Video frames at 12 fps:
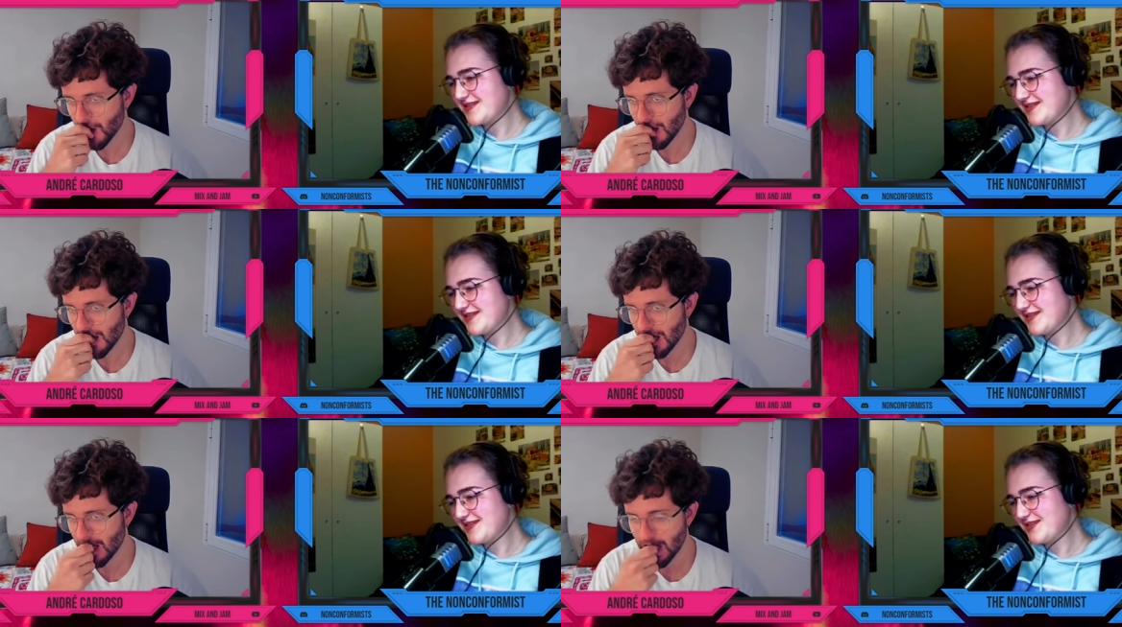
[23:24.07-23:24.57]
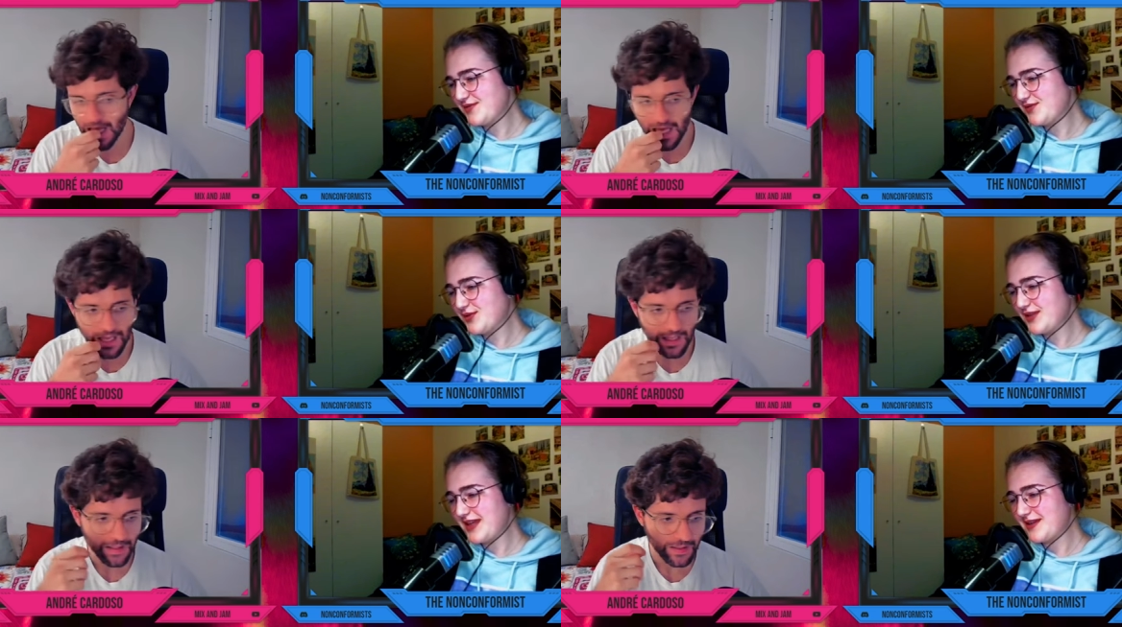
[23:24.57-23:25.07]
Speaker 1: uh, if you
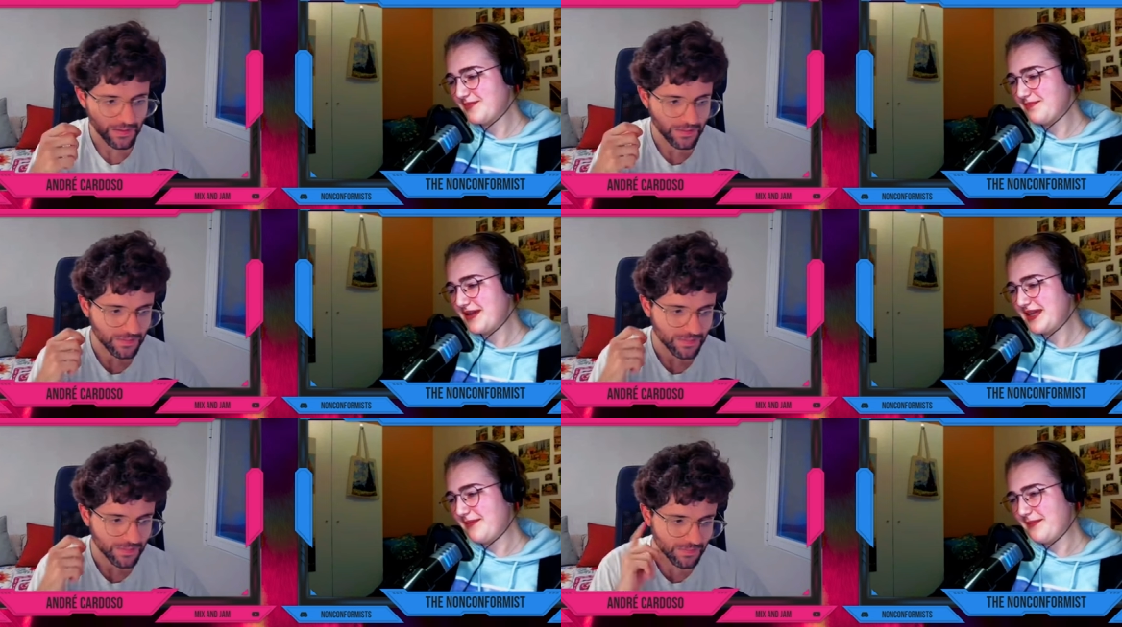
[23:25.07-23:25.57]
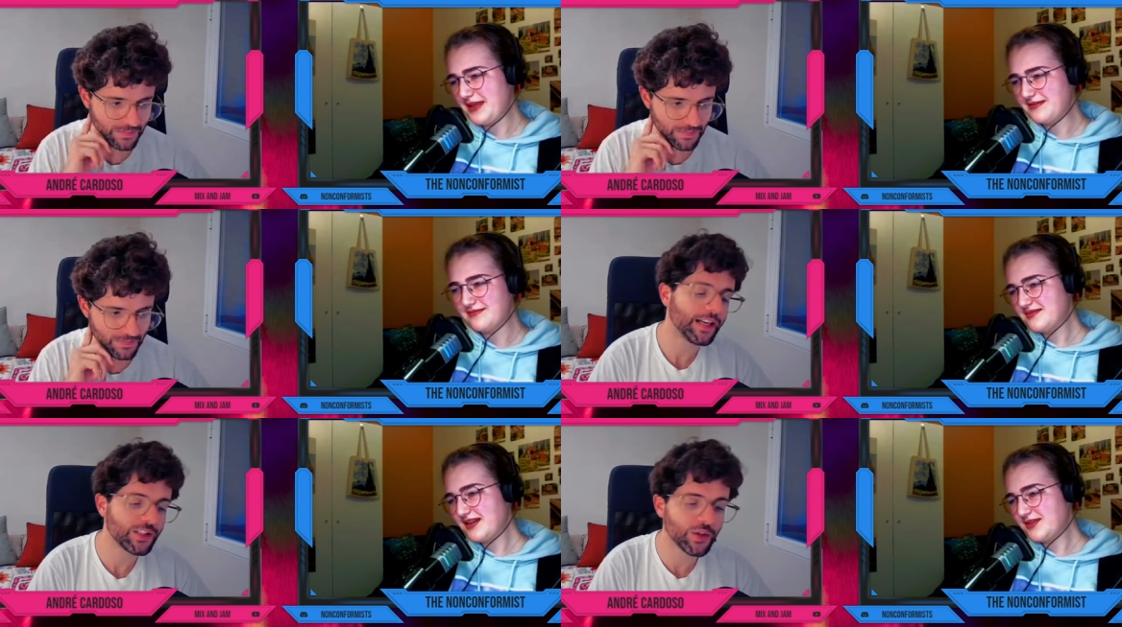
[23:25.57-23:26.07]
like Mega Man.
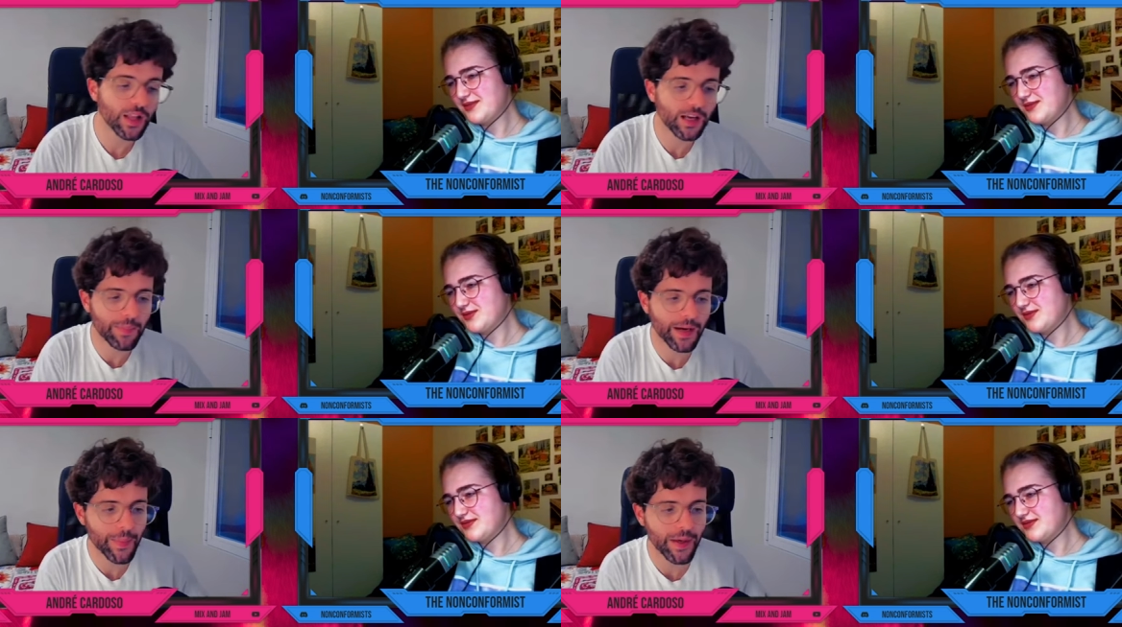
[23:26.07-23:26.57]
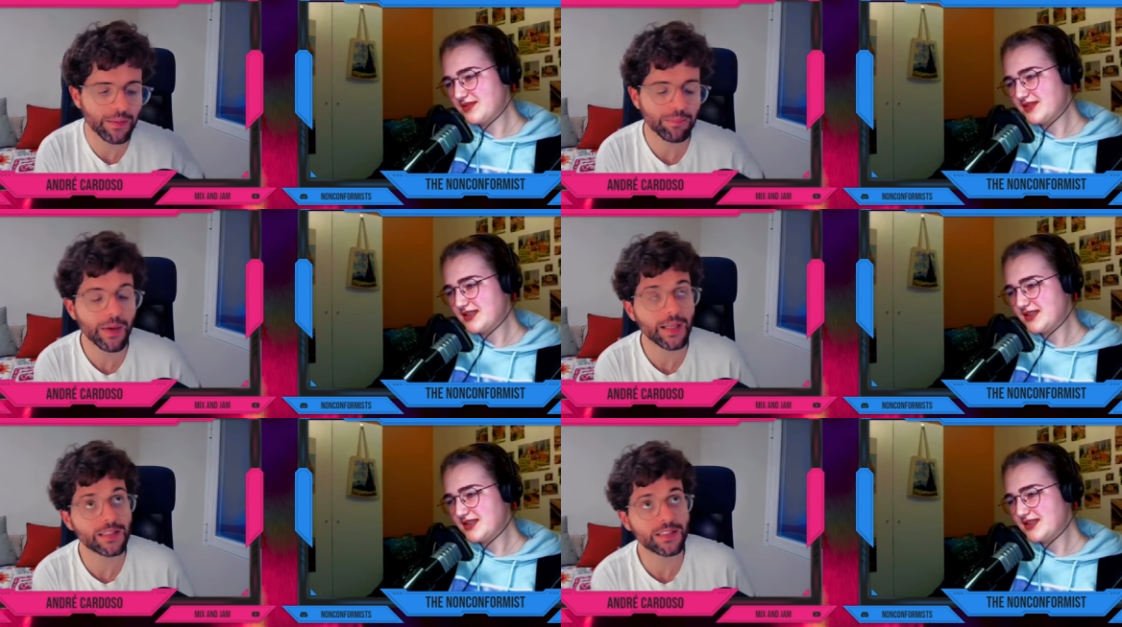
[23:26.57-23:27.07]
I, do like Mega
Speaker 2: Man,
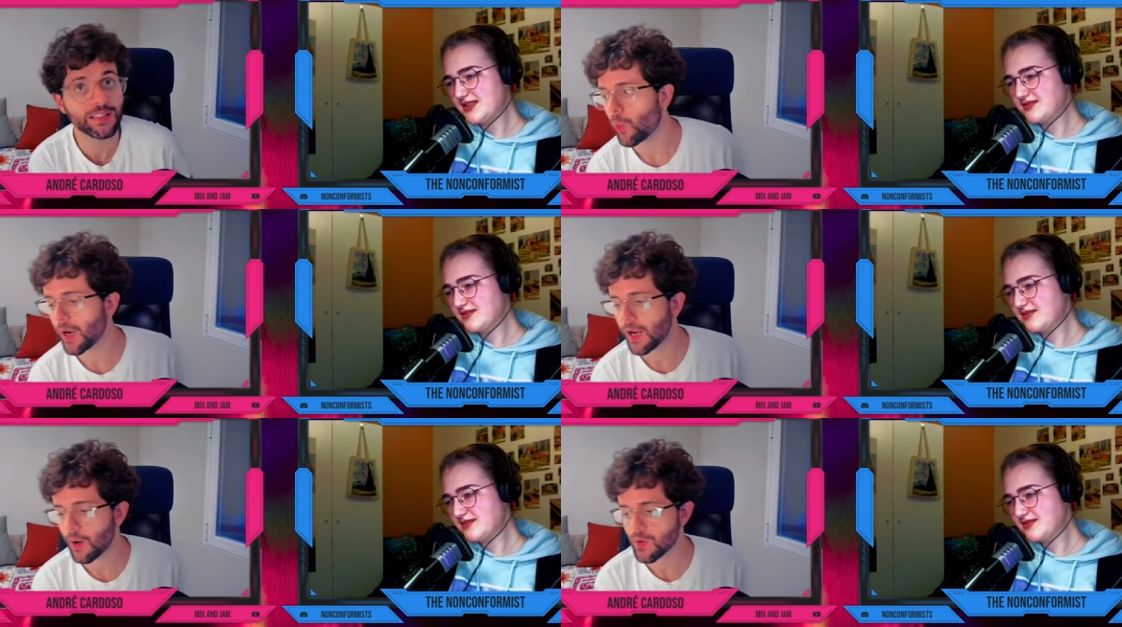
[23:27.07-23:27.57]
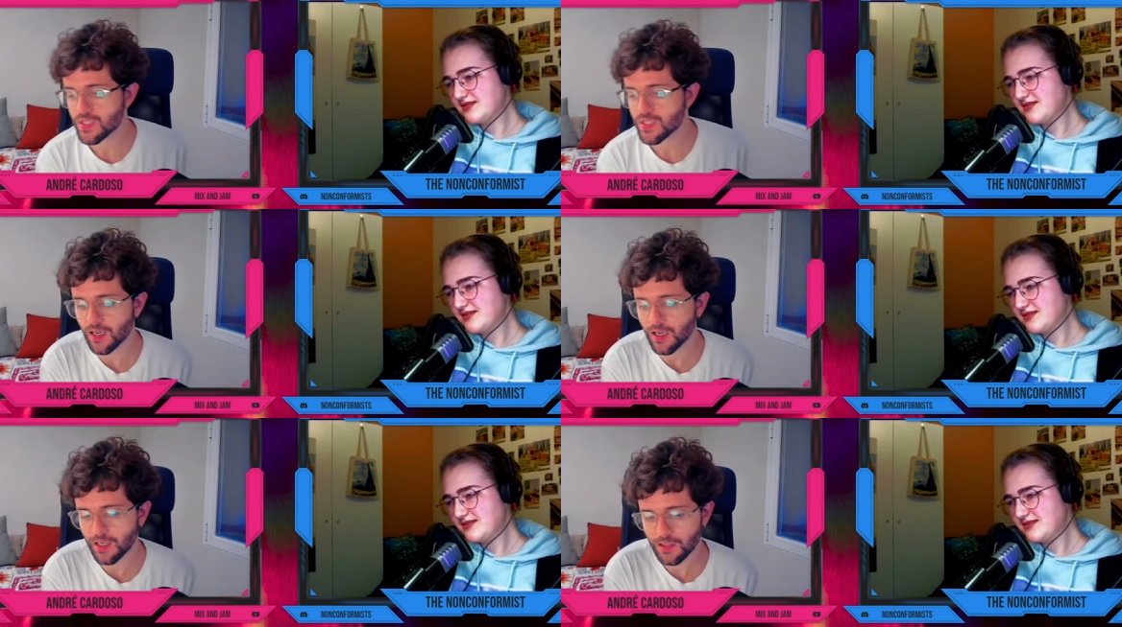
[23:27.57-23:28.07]
but when I was
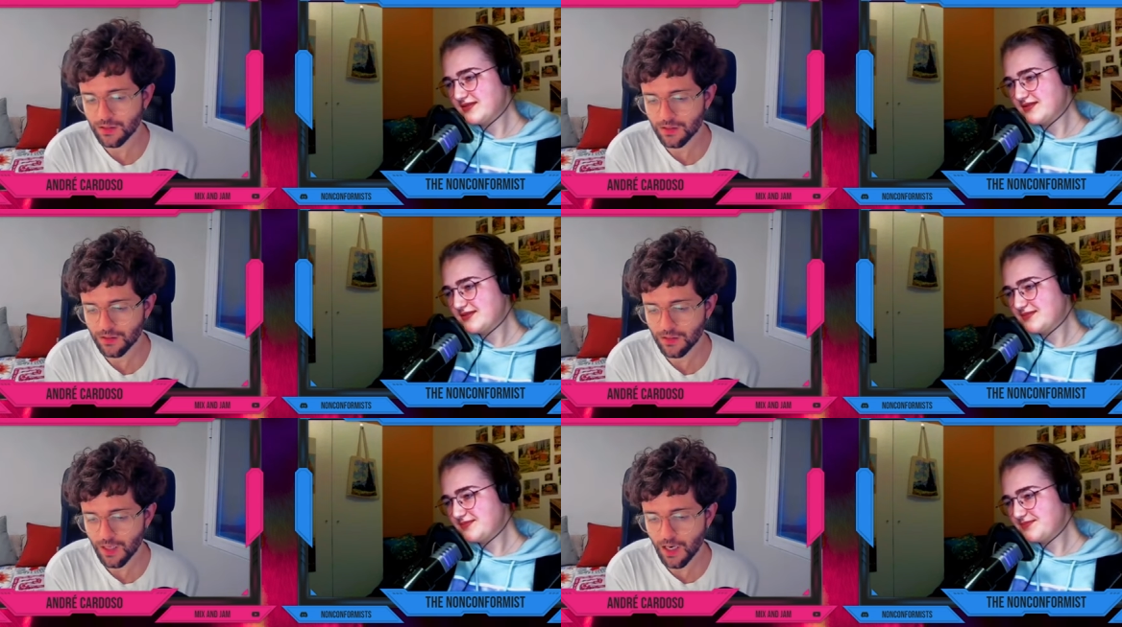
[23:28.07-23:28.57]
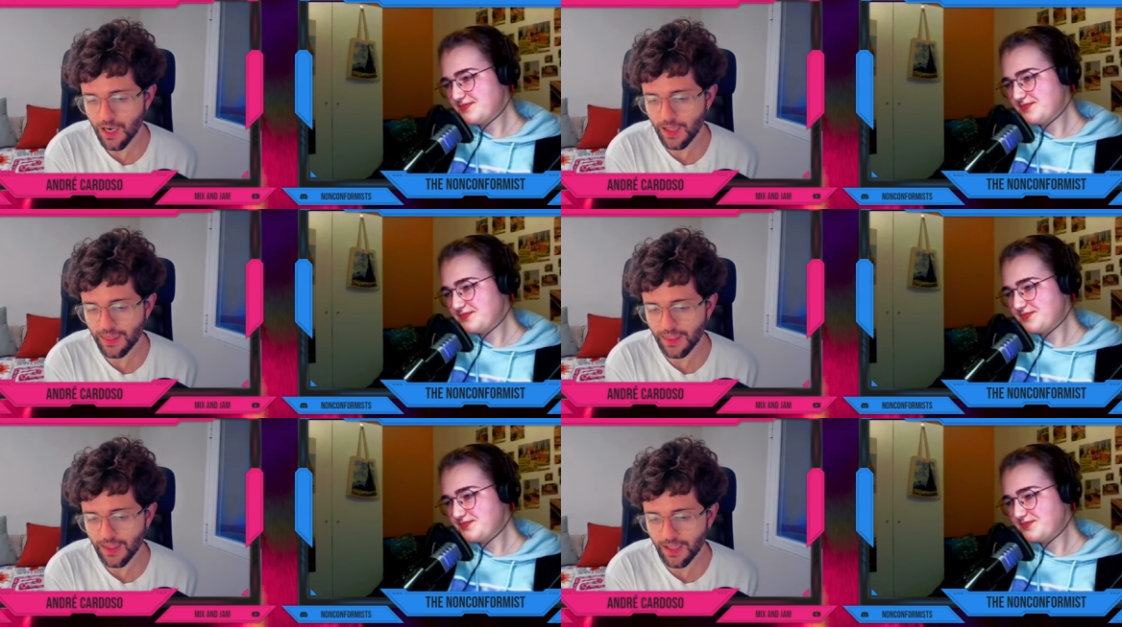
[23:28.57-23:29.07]
younger, I
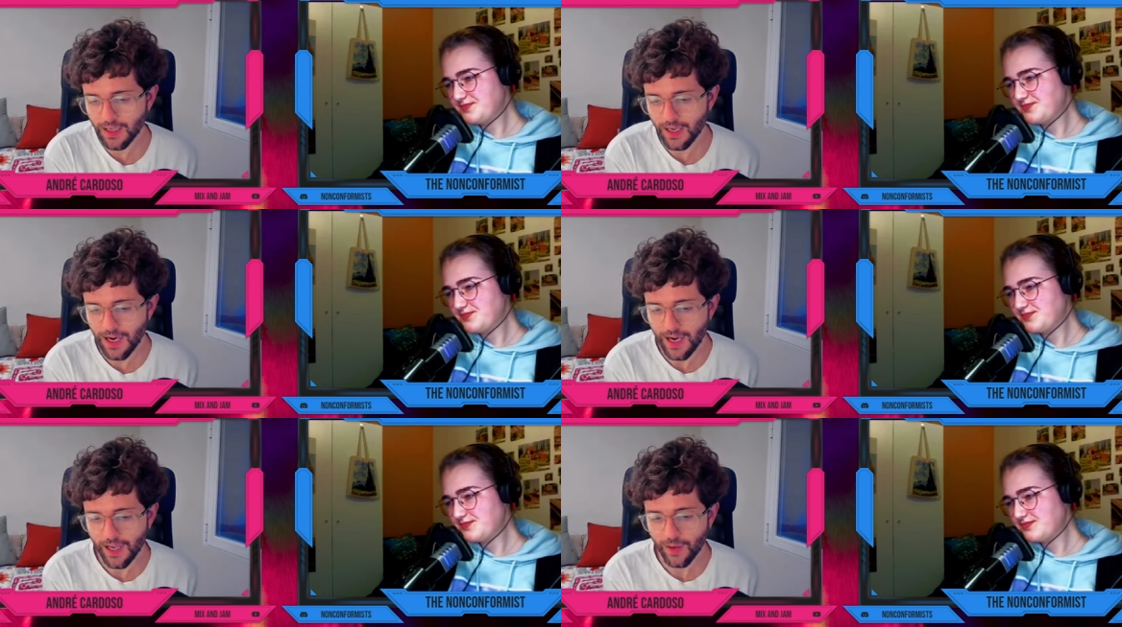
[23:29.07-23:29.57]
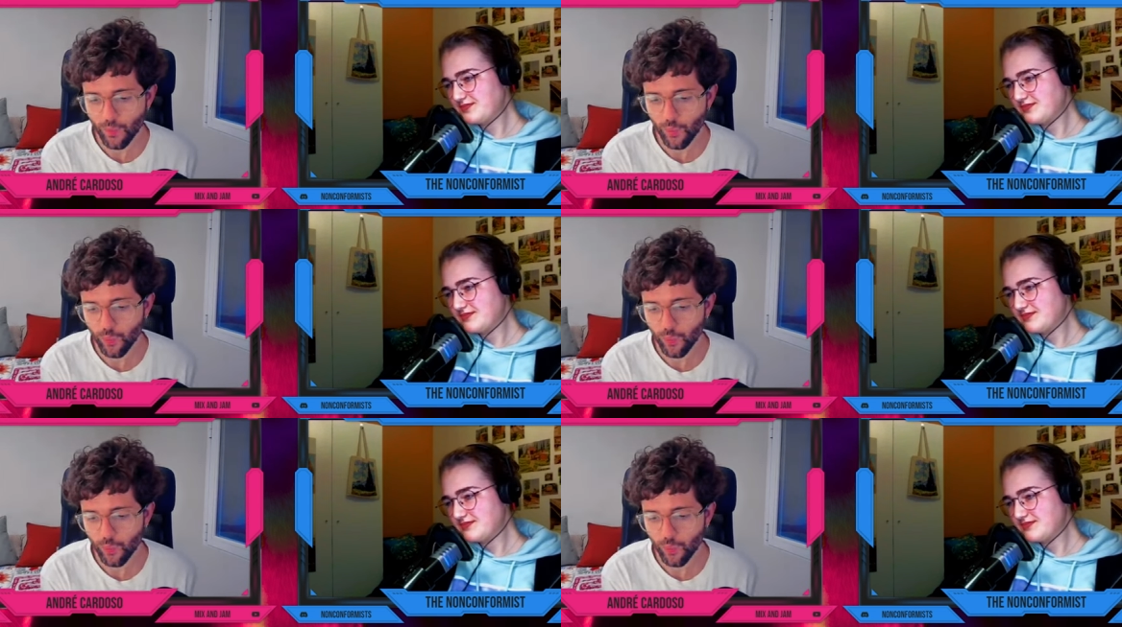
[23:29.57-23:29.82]
think I